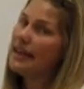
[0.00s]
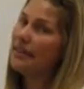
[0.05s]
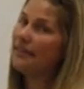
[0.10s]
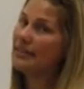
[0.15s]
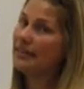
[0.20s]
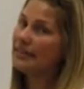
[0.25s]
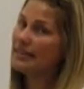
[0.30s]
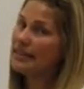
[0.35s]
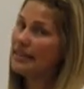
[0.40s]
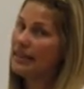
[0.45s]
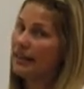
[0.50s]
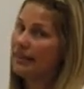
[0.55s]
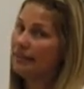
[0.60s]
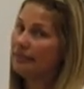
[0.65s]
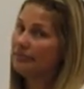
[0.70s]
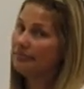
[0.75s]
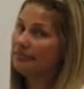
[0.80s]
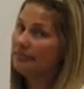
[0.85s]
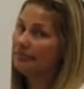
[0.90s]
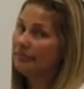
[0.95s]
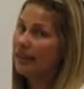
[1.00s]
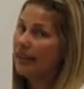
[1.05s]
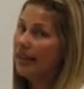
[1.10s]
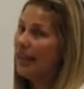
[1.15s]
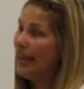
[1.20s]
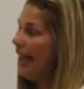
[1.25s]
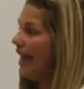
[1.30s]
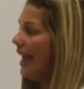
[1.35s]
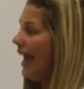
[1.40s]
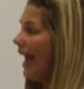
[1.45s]
17.
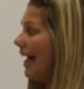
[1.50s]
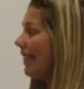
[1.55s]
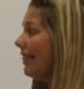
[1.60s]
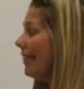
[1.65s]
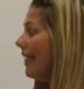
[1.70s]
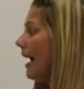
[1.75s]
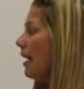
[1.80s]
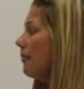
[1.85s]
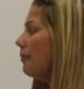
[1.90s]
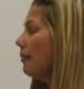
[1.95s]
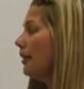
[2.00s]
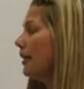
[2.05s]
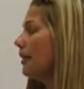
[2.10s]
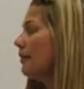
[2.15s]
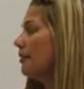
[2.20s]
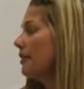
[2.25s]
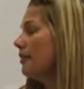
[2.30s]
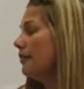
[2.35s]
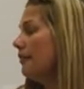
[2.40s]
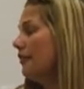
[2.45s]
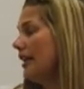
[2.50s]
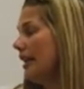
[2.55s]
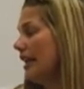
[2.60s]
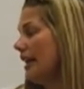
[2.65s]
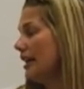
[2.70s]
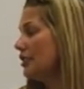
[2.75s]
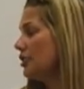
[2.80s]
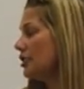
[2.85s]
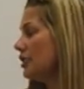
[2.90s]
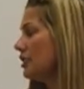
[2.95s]
At that point, we're
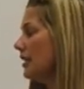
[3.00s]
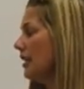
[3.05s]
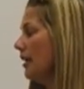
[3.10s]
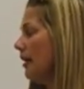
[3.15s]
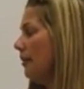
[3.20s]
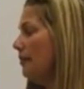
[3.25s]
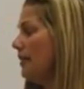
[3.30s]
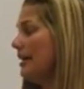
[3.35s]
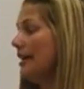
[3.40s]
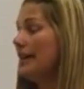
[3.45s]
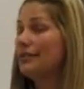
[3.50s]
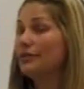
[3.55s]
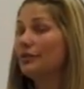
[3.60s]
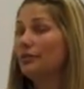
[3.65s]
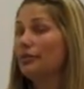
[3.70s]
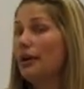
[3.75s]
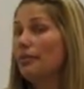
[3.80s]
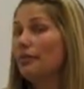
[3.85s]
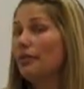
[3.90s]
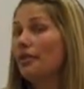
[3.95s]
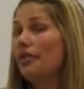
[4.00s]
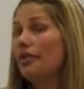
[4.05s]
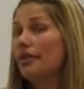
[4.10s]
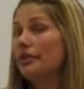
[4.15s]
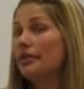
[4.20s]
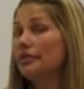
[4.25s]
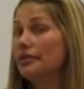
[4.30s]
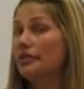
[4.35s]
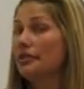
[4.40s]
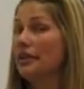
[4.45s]
finished because remember,
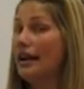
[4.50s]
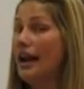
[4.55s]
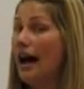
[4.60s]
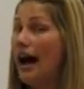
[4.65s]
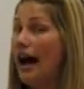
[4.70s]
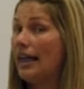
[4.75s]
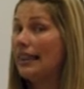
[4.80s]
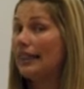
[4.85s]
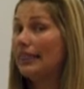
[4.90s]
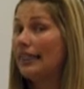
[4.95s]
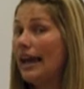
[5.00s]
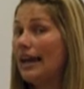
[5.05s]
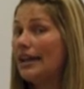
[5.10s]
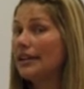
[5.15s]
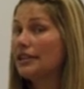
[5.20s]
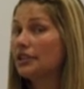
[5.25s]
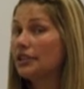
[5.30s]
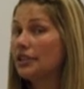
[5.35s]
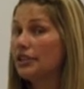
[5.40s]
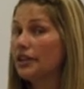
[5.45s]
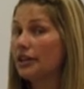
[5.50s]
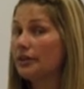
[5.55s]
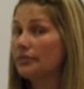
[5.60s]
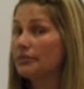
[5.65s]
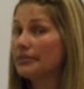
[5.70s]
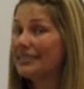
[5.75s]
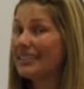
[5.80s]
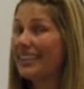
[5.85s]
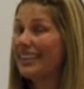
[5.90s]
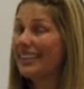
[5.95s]
those are not like terms.